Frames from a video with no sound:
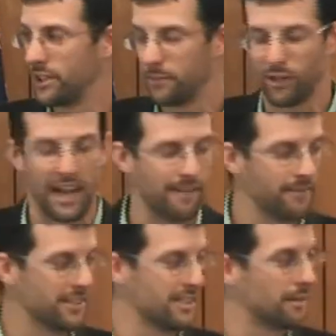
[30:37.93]

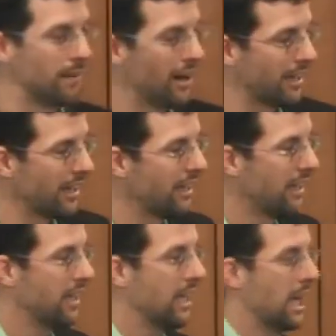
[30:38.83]
demographics in America.
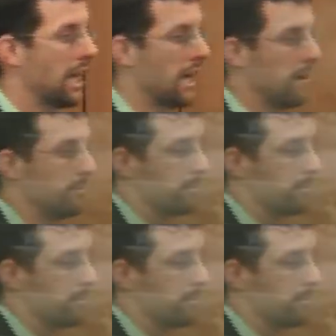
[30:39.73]
Um,